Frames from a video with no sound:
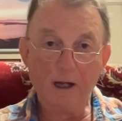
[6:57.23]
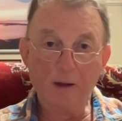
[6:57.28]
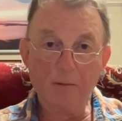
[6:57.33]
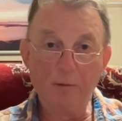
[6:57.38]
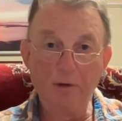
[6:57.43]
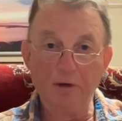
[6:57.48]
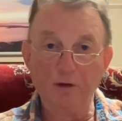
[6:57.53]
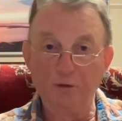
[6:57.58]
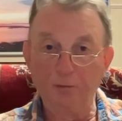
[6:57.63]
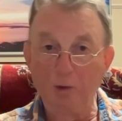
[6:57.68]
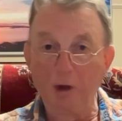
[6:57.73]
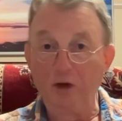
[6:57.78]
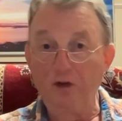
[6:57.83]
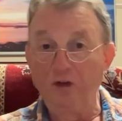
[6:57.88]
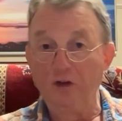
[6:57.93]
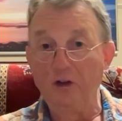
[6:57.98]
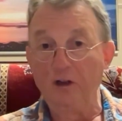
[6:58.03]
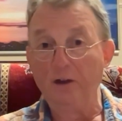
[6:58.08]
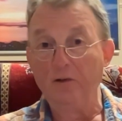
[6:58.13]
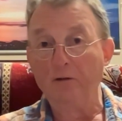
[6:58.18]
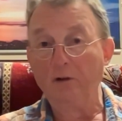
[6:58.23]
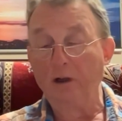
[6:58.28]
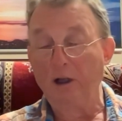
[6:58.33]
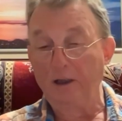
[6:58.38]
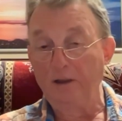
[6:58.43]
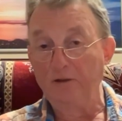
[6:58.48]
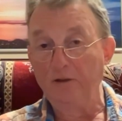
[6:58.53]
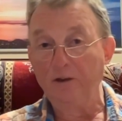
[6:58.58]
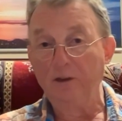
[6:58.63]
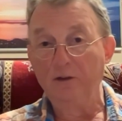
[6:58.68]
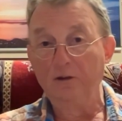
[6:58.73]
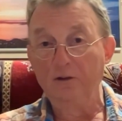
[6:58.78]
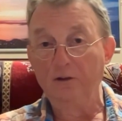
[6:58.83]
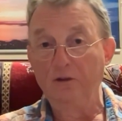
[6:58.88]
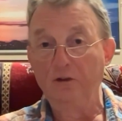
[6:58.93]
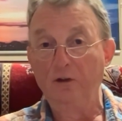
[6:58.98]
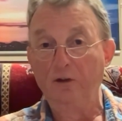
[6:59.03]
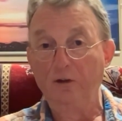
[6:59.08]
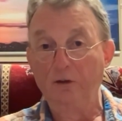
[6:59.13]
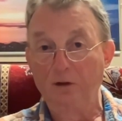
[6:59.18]
but especially relating to
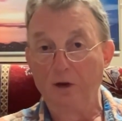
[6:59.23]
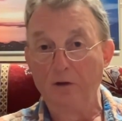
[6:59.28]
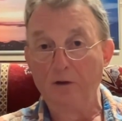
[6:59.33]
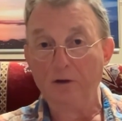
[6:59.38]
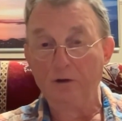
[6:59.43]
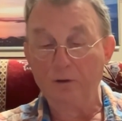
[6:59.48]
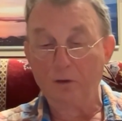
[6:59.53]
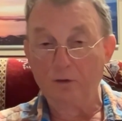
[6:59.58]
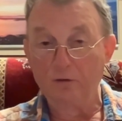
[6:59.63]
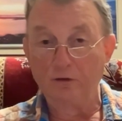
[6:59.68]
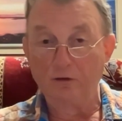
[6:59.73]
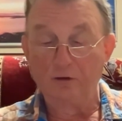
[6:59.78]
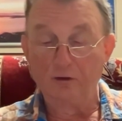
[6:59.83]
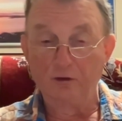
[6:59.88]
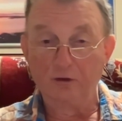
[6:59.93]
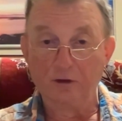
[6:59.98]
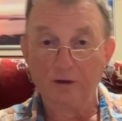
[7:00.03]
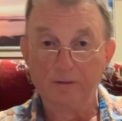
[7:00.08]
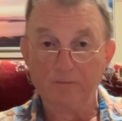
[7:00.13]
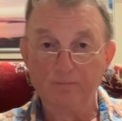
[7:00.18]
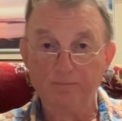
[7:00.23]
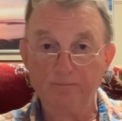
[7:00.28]
serotonin toxicity.